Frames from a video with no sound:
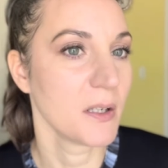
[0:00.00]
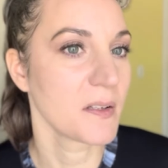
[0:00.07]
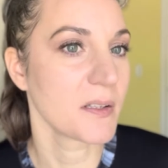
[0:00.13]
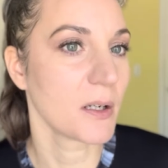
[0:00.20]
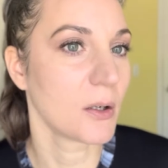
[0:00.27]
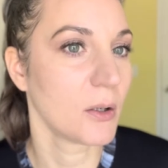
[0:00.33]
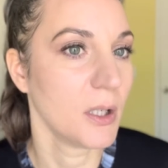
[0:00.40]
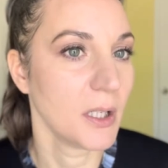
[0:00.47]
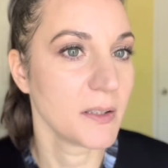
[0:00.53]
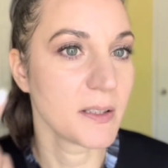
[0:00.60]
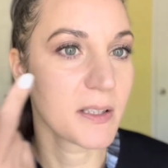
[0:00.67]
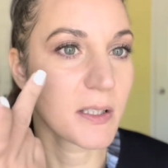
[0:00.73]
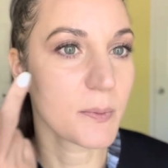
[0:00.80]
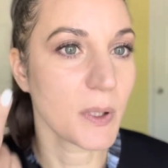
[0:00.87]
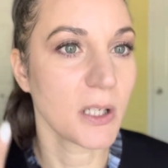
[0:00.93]
So
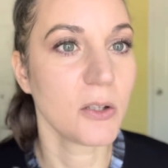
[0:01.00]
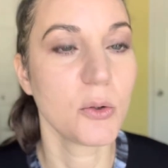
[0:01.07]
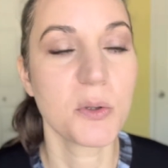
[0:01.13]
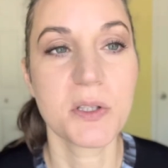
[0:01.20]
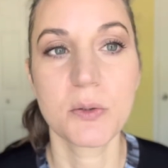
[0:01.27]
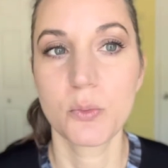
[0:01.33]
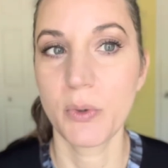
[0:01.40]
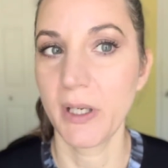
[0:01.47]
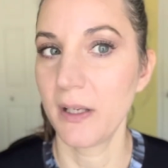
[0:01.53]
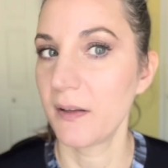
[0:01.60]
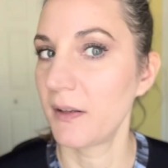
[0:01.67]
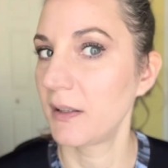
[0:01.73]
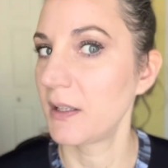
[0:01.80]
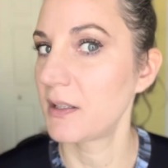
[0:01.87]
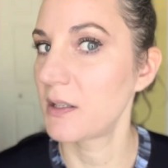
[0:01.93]
this is what it looks with,
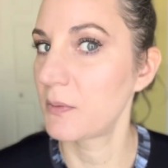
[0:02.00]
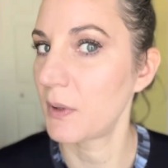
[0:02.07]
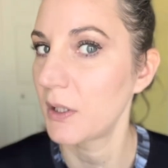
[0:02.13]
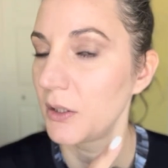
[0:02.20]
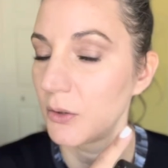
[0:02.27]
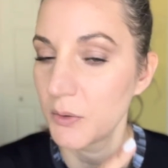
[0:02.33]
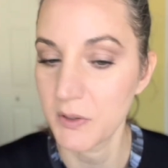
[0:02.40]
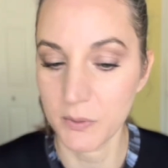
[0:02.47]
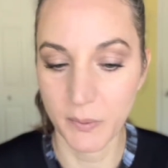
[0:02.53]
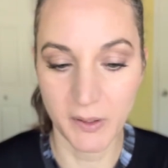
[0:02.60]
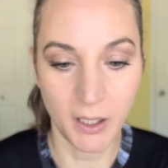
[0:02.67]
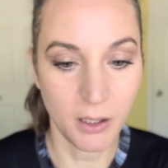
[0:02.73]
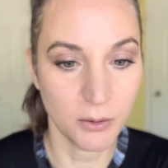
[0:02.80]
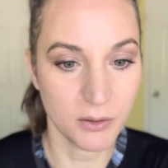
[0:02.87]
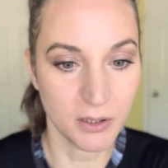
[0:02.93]
and this is what it looks
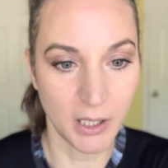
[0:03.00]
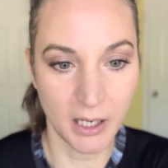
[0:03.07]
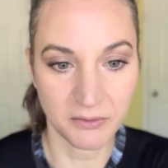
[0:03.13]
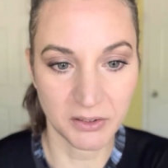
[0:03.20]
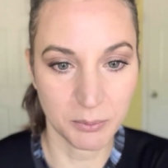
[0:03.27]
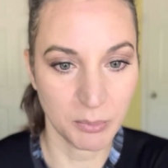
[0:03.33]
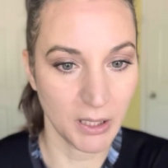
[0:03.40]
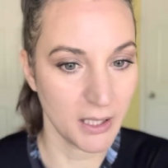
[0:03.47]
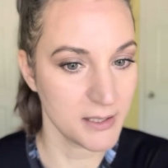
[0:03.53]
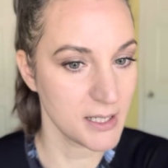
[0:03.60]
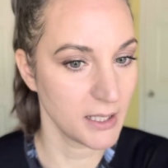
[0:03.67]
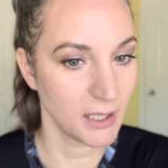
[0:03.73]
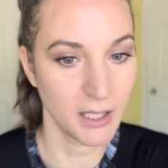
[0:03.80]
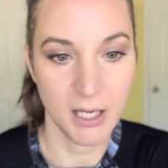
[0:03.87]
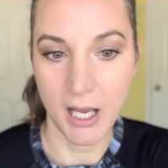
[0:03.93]
without after
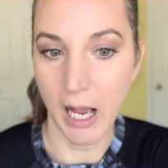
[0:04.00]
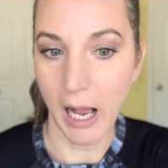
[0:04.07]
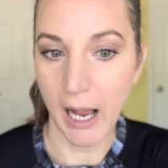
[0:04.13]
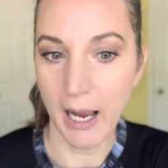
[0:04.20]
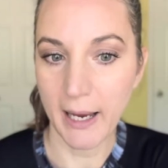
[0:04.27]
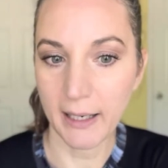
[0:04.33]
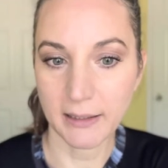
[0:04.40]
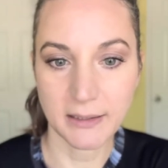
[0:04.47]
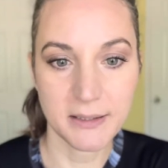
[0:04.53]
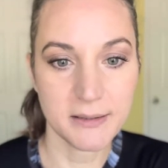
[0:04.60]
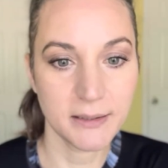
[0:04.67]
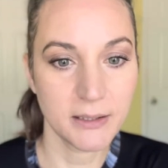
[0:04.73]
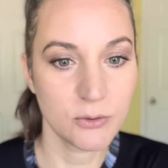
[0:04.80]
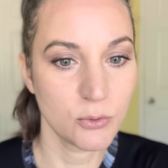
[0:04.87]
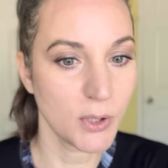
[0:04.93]
blotting. I
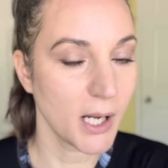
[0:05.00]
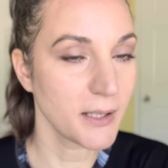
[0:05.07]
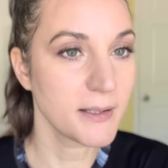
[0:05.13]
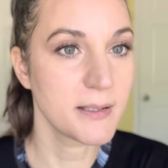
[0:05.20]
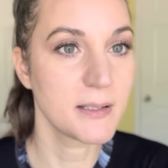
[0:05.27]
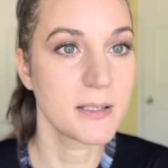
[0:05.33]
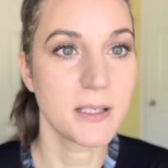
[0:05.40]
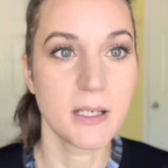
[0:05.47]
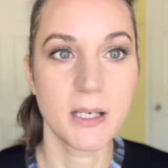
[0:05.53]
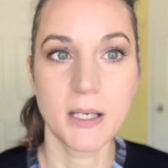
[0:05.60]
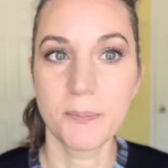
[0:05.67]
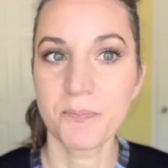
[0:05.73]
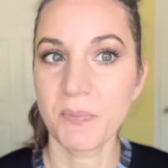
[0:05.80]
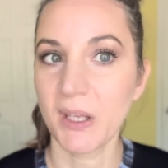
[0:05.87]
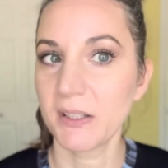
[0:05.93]
honestly do not
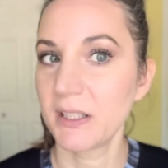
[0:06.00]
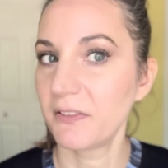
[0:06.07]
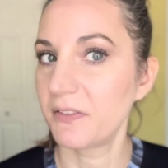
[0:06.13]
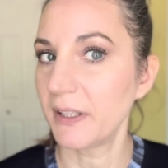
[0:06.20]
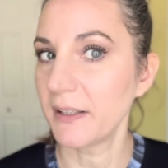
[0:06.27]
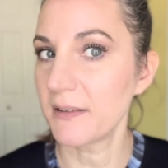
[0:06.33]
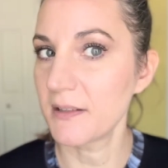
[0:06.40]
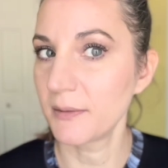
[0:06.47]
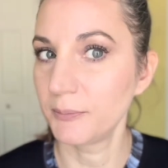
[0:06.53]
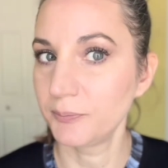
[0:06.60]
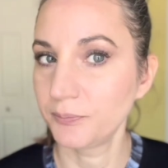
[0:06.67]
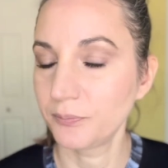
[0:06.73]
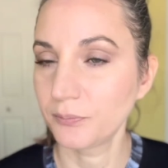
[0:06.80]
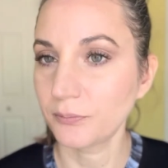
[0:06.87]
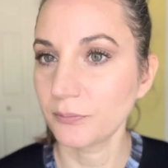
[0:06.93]
see a difference.
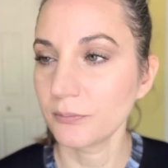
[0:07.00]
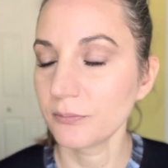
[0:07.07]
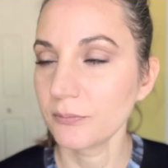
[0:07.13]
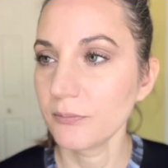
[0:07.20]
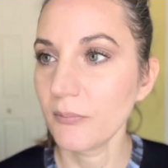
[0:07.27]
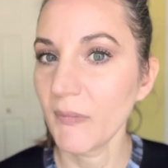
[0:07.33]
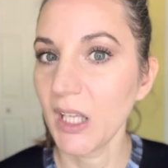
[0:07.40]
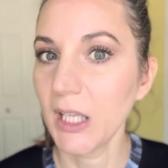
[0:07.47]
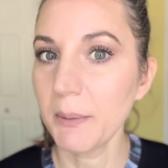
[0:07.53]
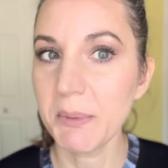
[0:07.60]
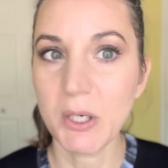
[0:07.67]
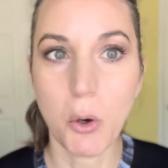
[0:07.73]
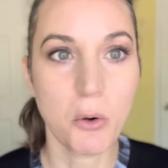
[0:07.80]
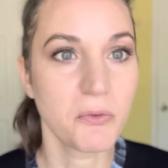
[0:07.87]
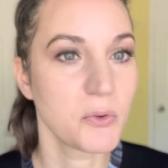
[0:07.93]
Let me
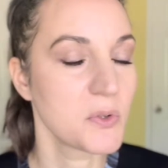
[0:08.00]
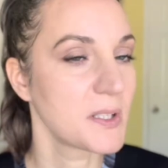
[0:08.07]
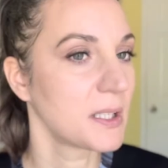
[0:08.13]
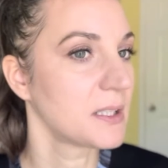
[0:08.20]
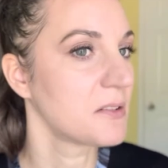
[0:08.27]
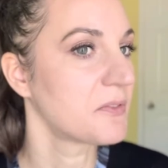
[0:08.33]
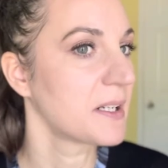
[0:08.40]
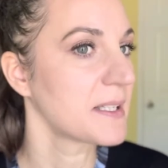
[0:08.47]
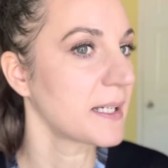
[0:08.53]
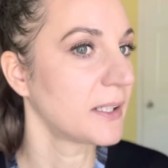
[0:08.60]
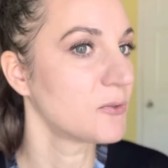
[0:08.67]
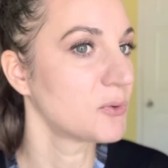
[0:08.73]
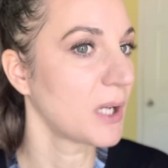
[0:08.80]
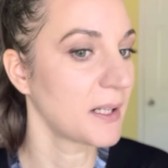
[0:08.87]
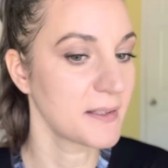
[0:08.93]
know if you see a difference. I
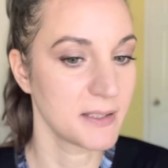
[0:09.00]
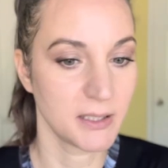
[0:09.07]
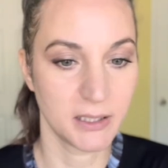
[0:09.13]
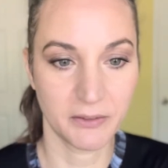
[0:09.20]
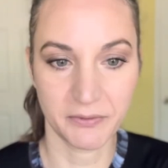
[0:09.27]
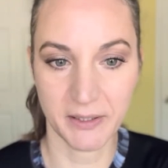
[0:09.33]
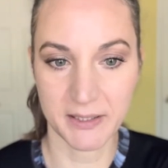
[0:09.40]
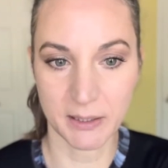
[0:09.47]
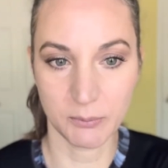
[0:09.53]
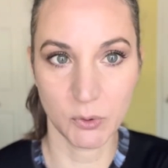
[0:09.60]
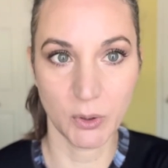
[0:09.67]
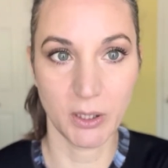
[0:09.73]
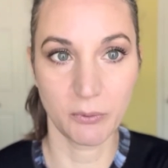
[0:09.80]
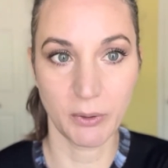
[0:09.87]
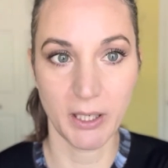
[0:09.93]
do not see a difference. I'm
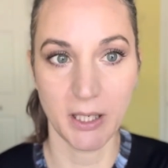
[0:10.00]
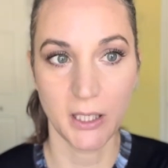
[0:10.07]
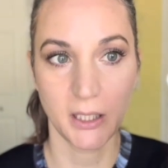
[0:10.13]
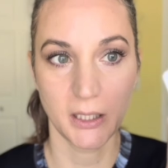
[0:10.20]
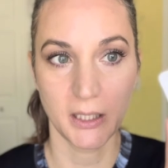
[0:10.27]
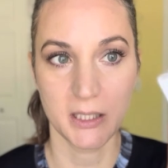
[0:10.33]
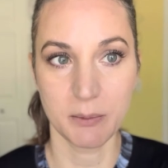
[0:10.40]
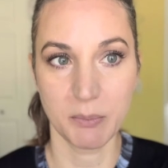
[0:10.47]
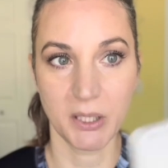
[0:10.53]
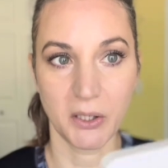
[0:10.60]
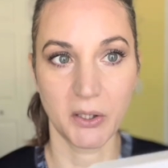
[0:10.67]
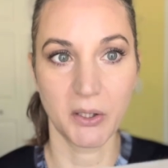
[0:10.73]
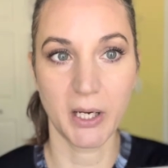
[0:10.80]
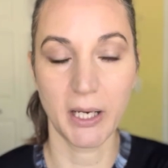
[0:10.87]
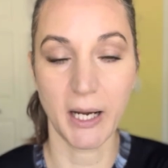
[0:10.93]
looking right here in the
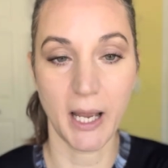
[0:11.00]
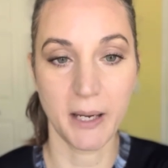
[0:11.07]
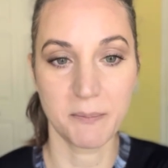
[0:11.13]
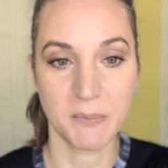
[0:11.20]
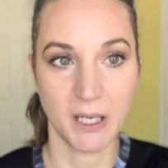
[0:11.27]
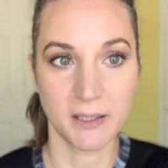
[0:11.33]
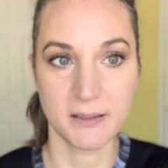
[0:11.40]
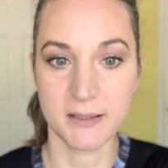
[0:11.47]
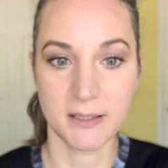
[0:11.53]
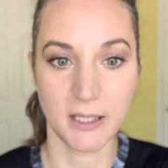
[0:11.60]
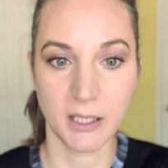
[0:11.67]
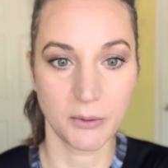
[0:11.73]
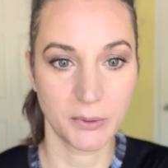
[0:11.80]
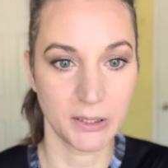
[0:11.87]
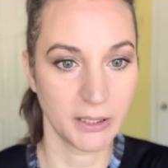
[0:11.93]
mirror and I'm not
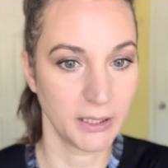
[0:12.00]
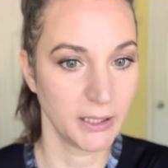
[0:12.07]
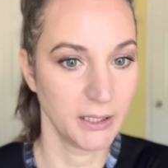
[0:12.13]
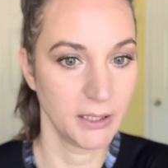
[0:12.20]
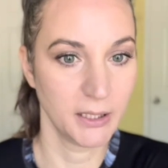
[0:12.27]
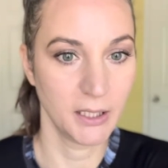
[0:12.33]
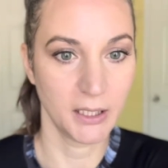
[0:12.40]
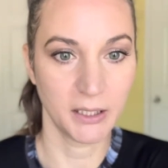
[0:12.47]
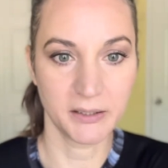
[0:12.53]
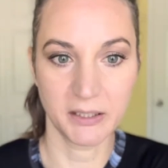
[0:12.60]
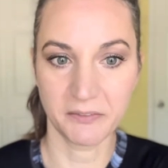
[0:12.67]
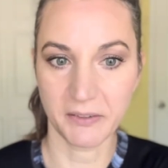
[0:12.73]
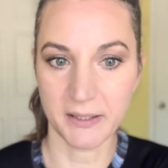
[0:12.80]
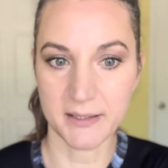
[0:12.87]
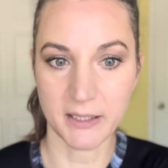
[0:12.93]
seeing really a
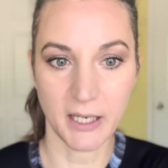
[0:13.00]
difference.